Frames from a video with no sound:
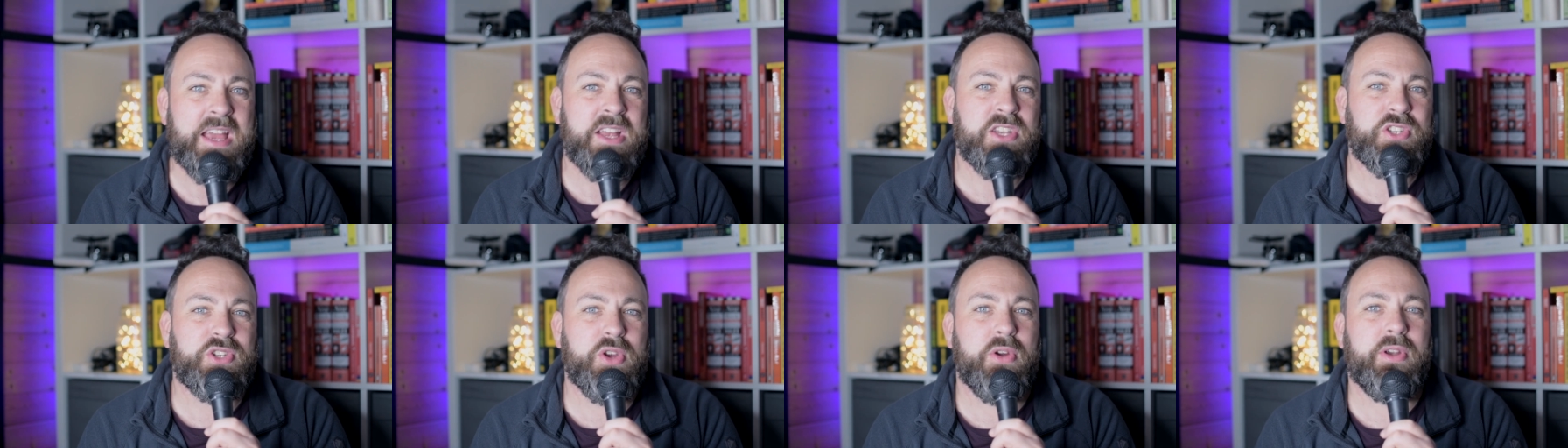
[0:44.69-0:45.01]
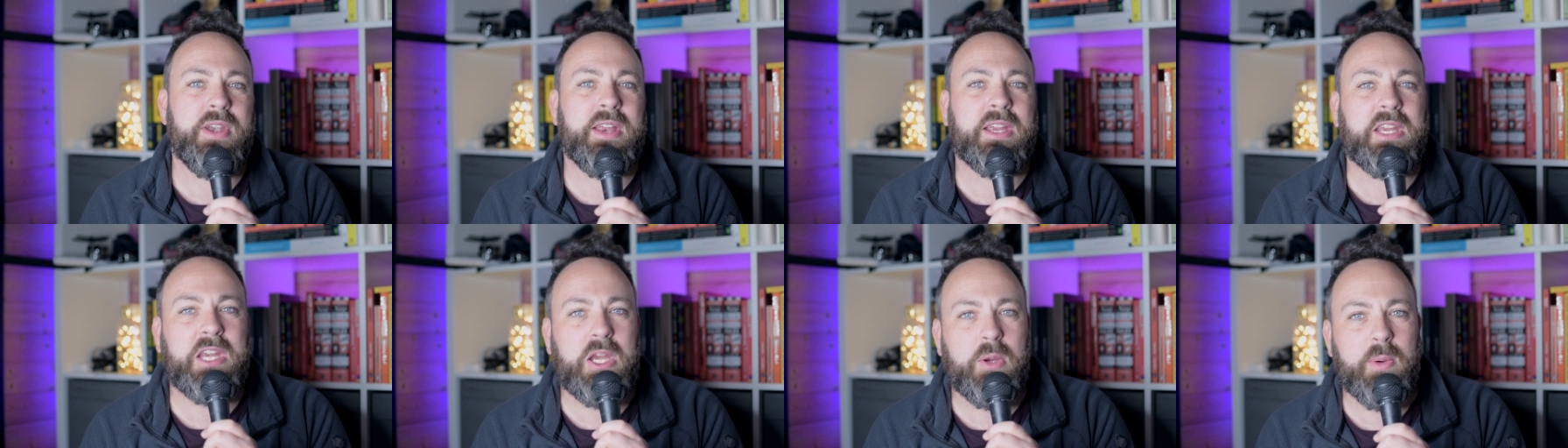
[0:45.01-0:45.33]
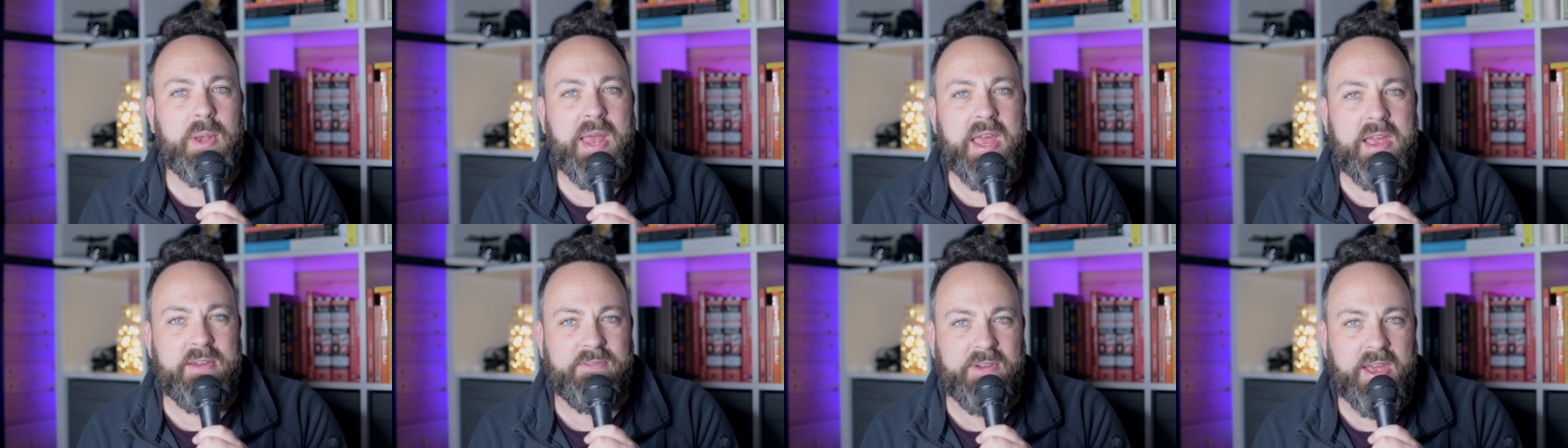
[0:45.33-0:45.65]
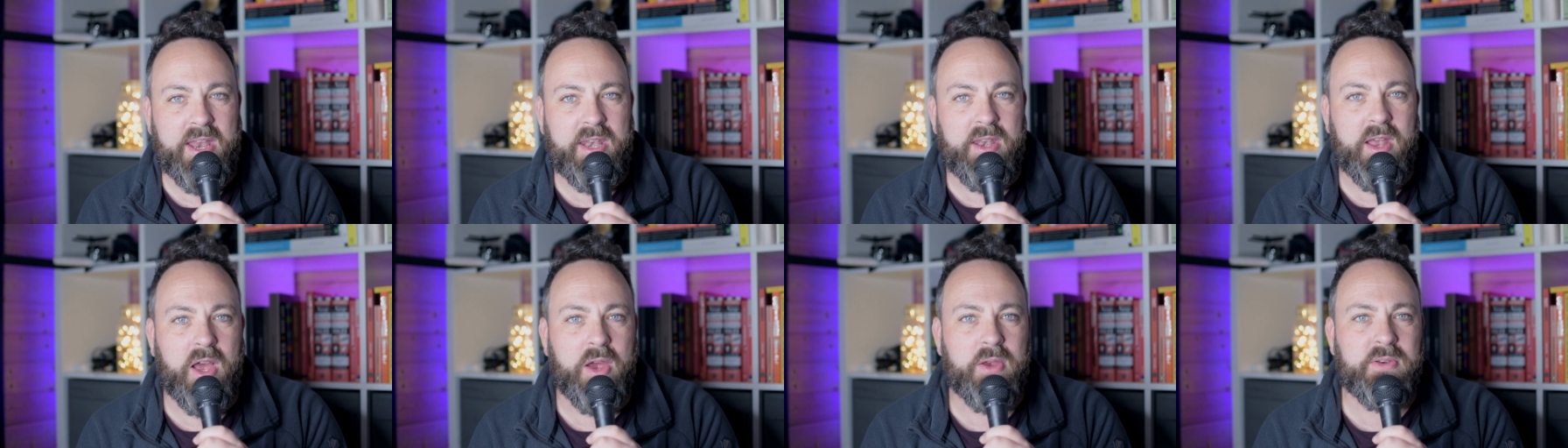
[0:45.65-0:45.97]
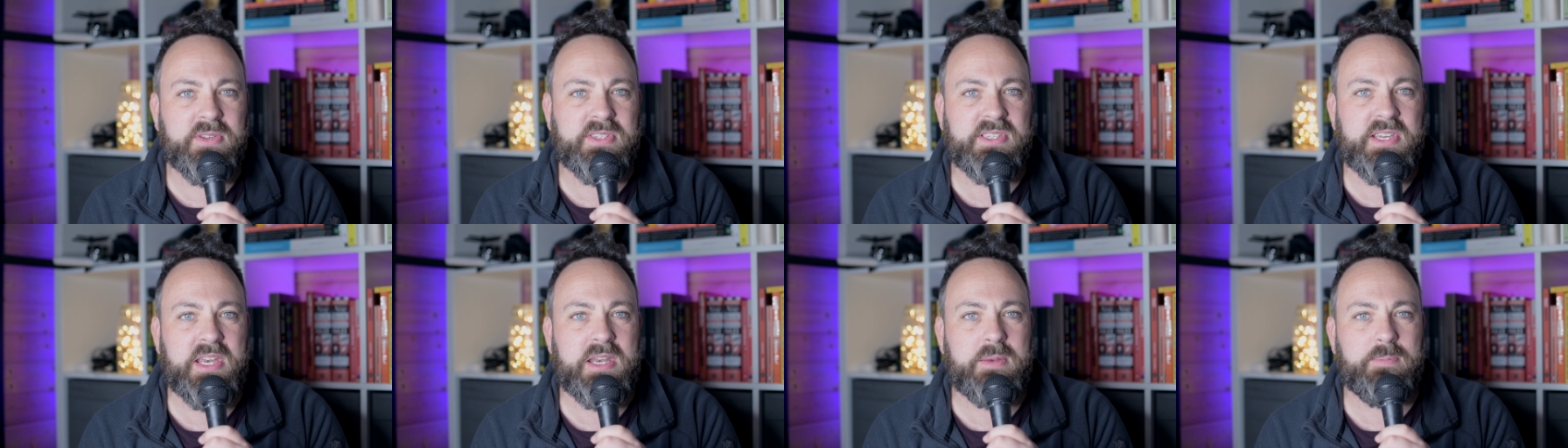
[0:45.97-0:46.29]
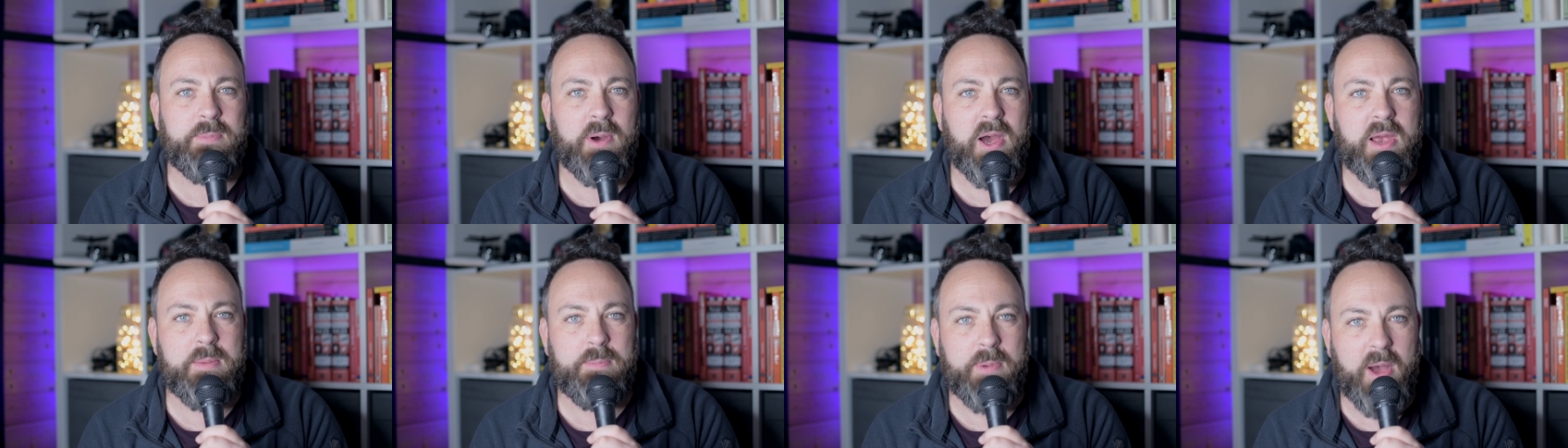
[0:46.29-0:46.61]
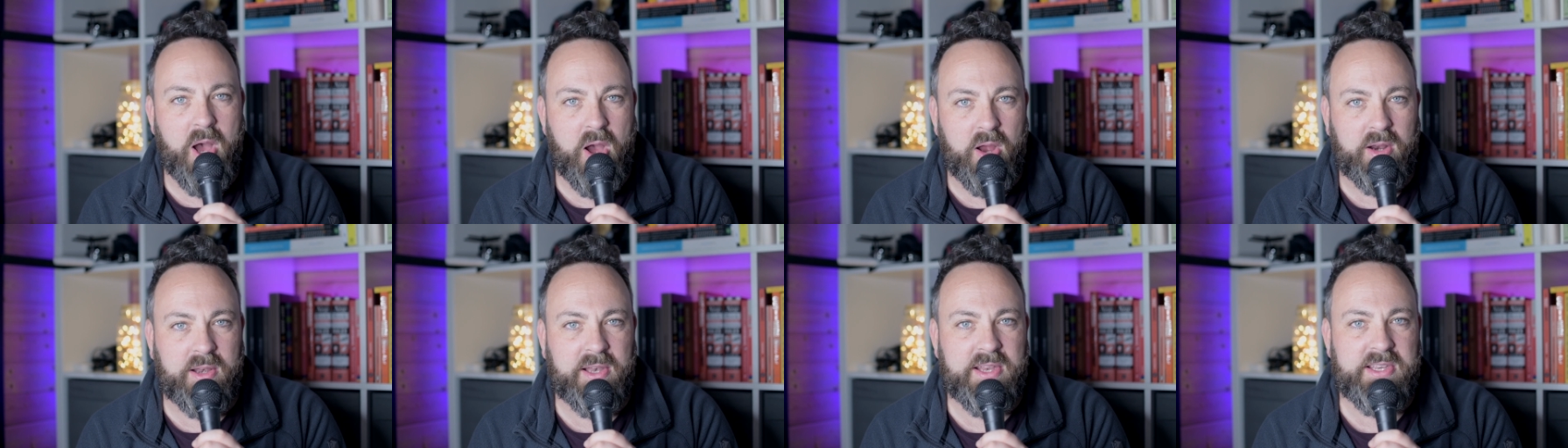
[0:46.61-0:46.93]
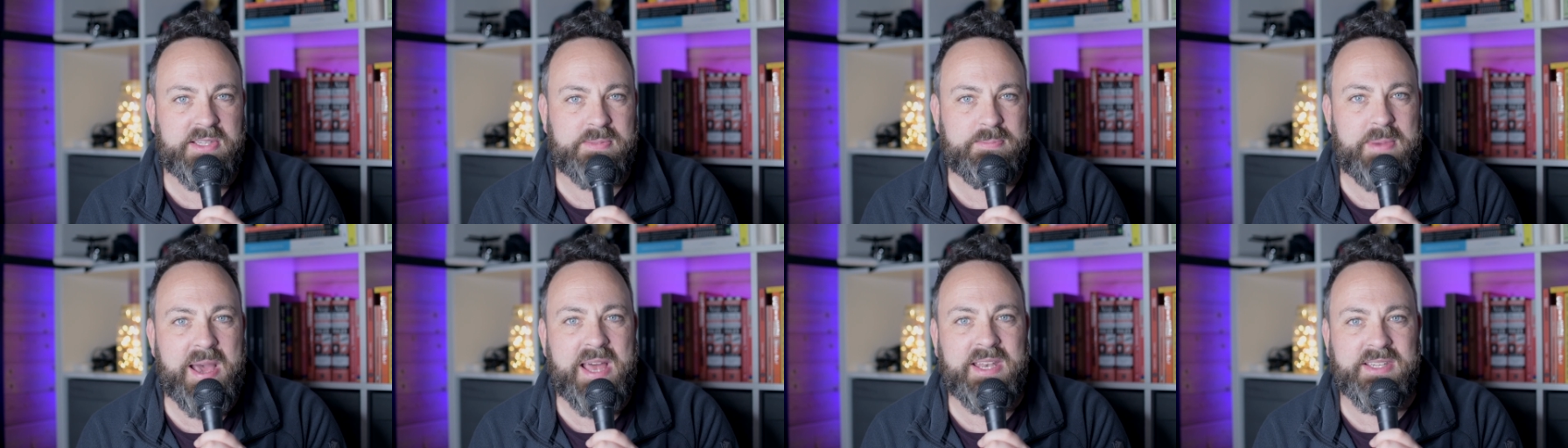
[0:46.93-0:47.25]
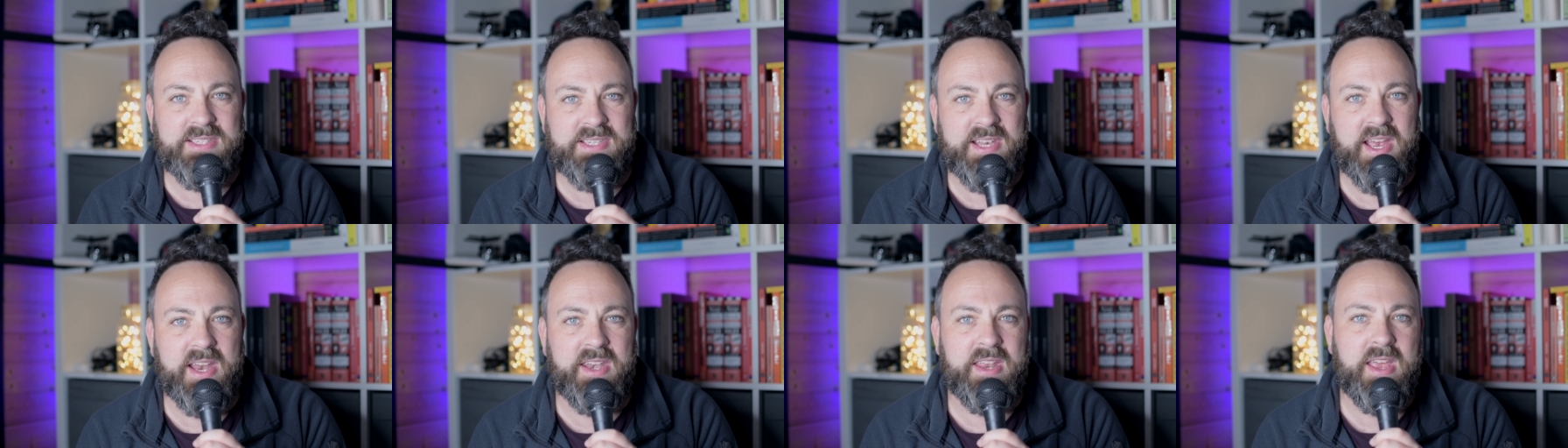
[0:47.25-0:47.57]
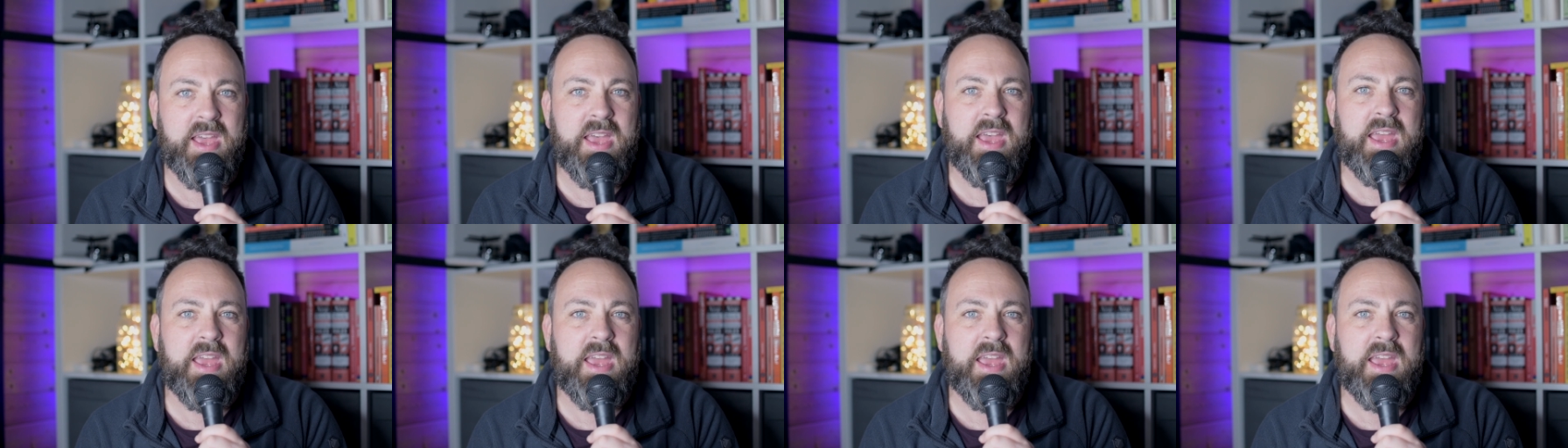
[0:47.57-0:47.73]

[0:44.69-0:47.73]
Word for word: During a Q&A event hosted by Barclays, Mann said